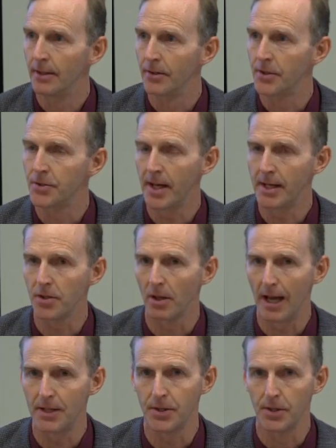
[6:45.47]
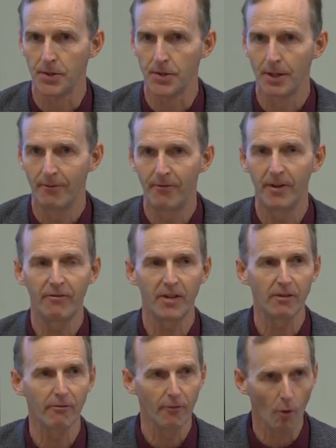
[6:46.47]
The states license
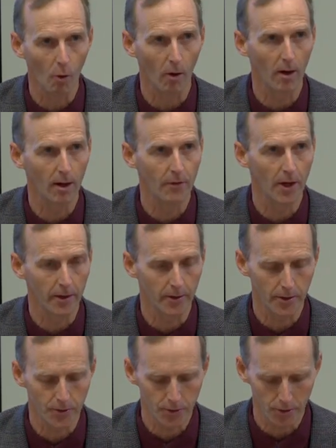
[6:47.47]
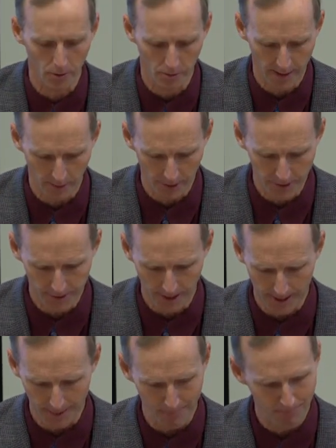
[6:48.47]
54 of the 102 that we
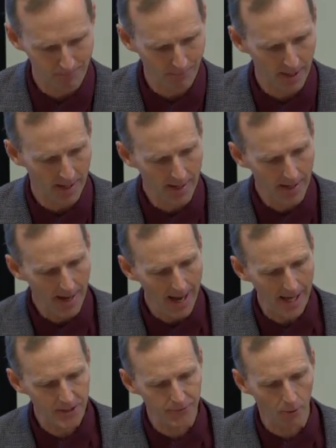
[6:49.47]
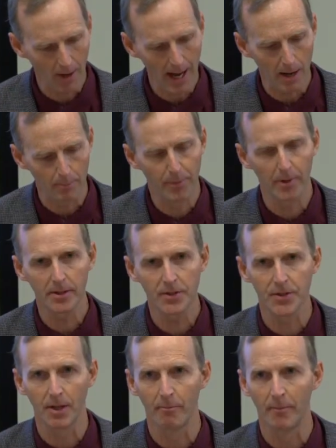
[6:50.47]
studied. As for how
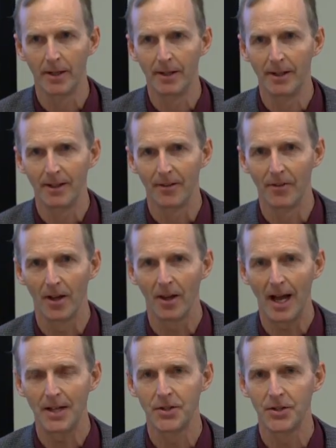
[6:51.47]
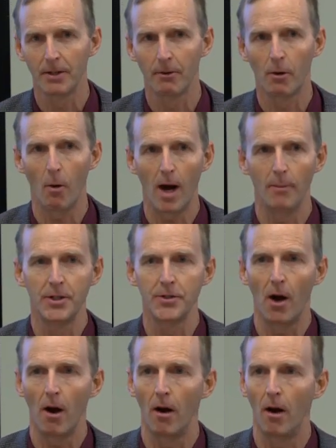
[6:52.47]
burdensome the licensing requirements
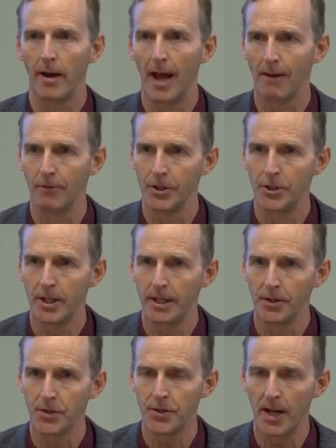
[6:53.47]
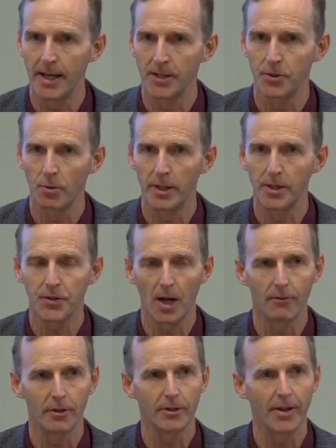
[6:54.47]
are on average in the states, we
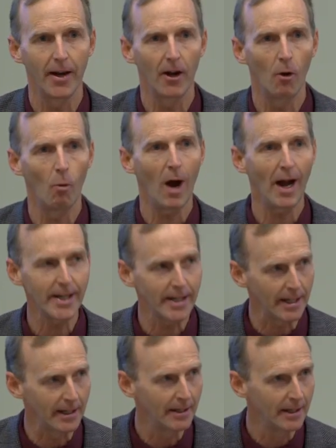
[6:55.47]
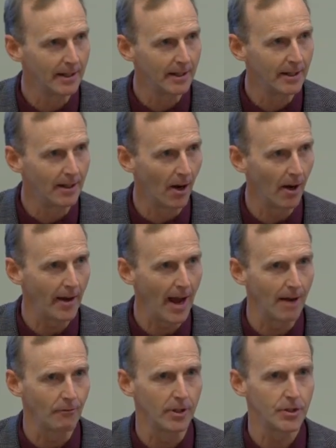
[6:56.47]
discovered that Hawaii, on
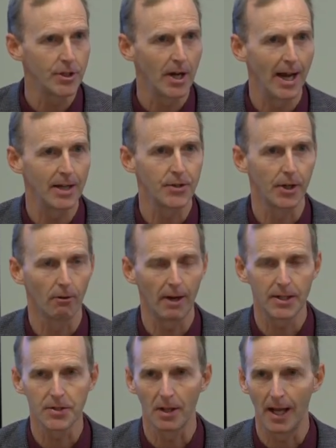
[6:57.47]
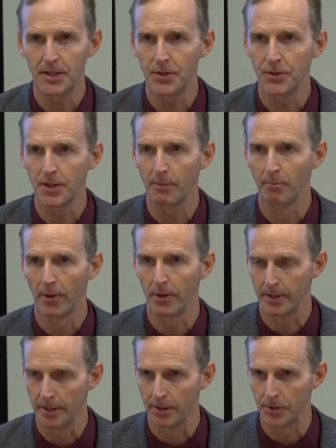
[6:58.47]
average, has the greatest licensing
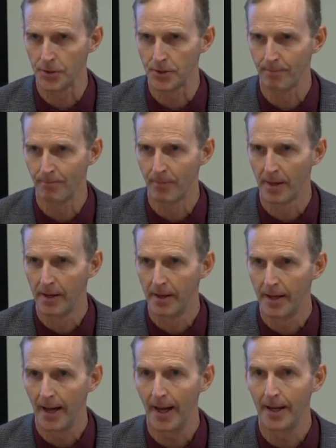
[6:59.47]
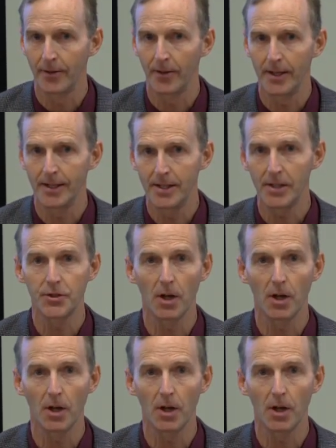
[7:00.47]
burdens. And it did